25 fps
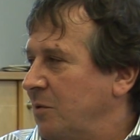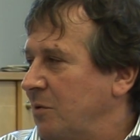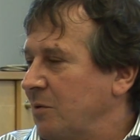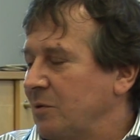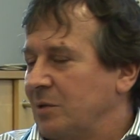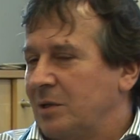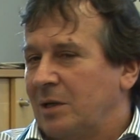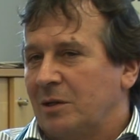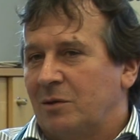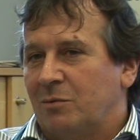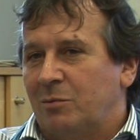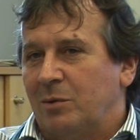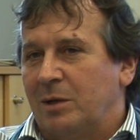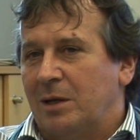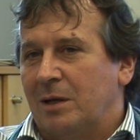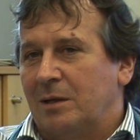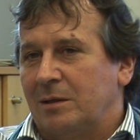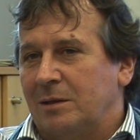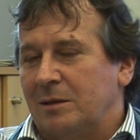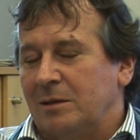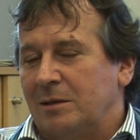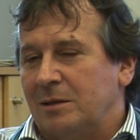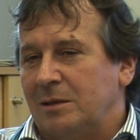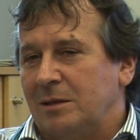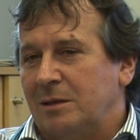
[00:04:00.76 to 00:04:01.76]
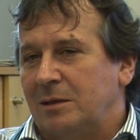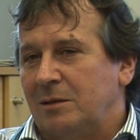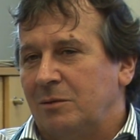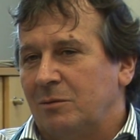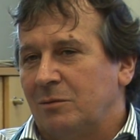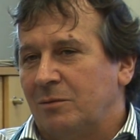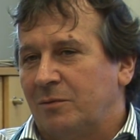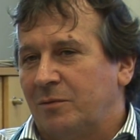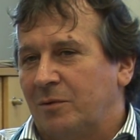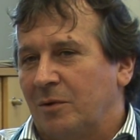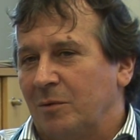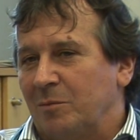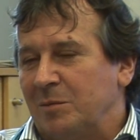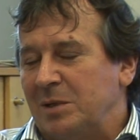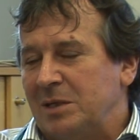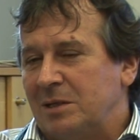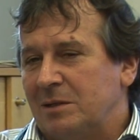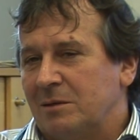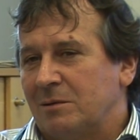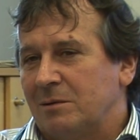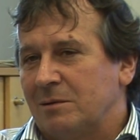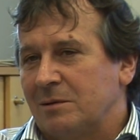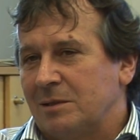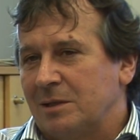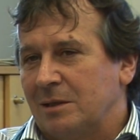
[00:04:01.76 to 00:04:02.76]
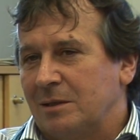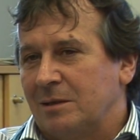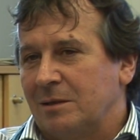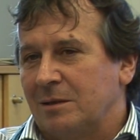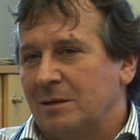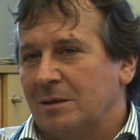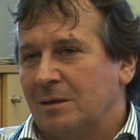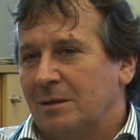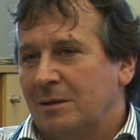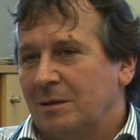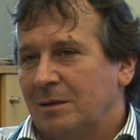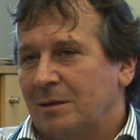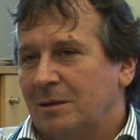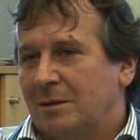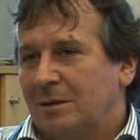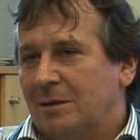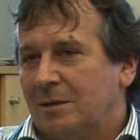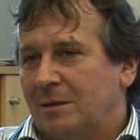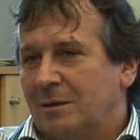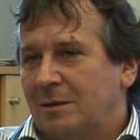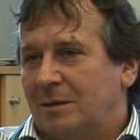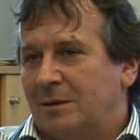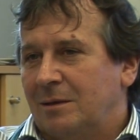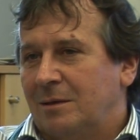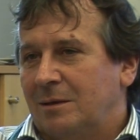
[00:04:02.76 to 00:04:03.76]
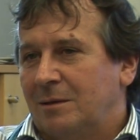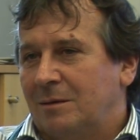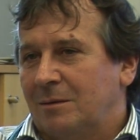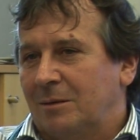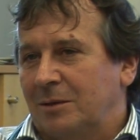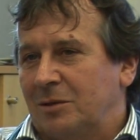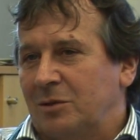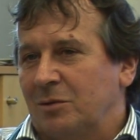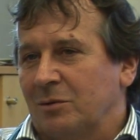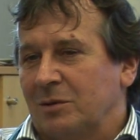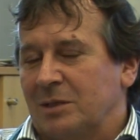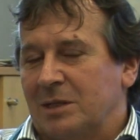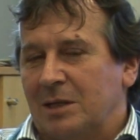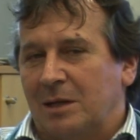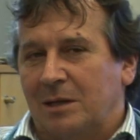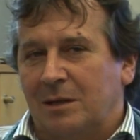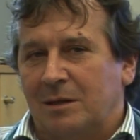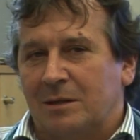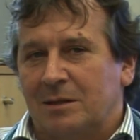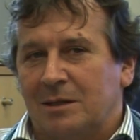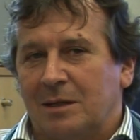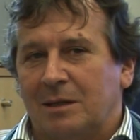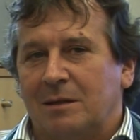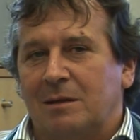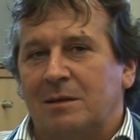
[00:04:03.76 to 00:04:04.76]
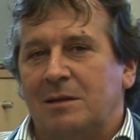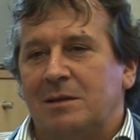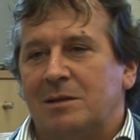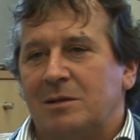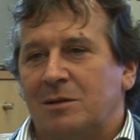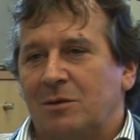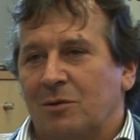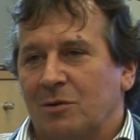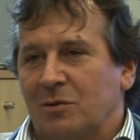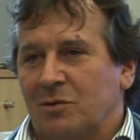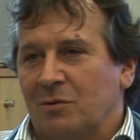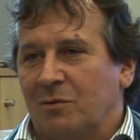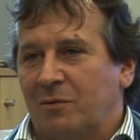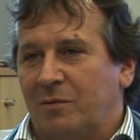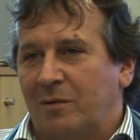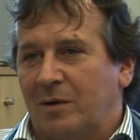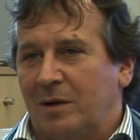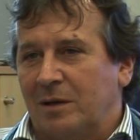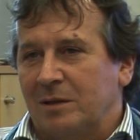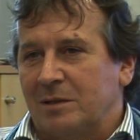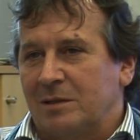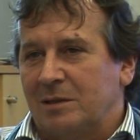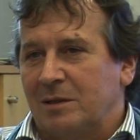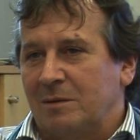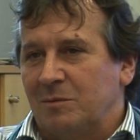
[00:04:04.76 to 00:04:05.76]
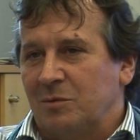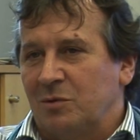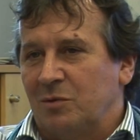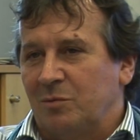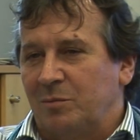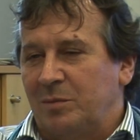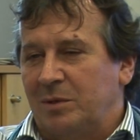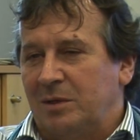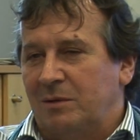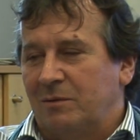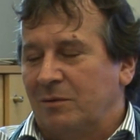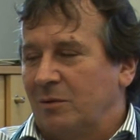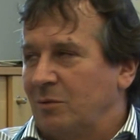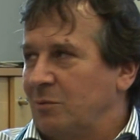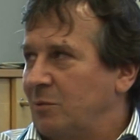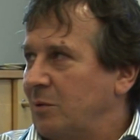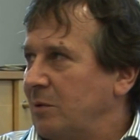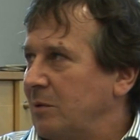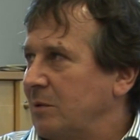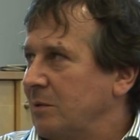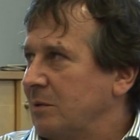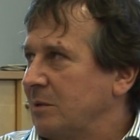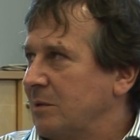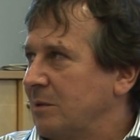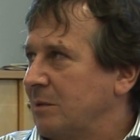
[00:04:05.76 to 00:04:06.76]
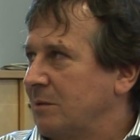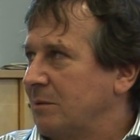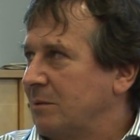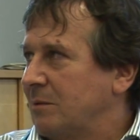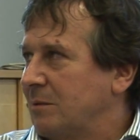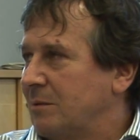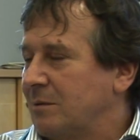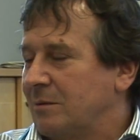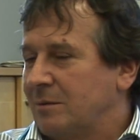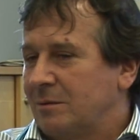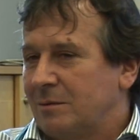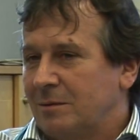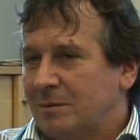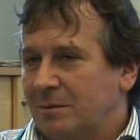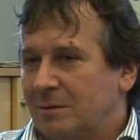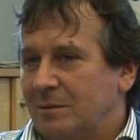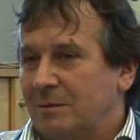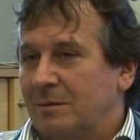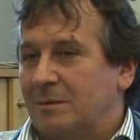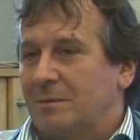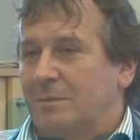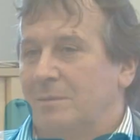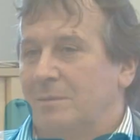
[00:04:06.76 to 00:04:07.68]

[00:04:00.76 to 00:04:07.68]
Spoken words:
years that we had in the EU for measles, and what you're saying is that this year so far it seems to be even worse. So.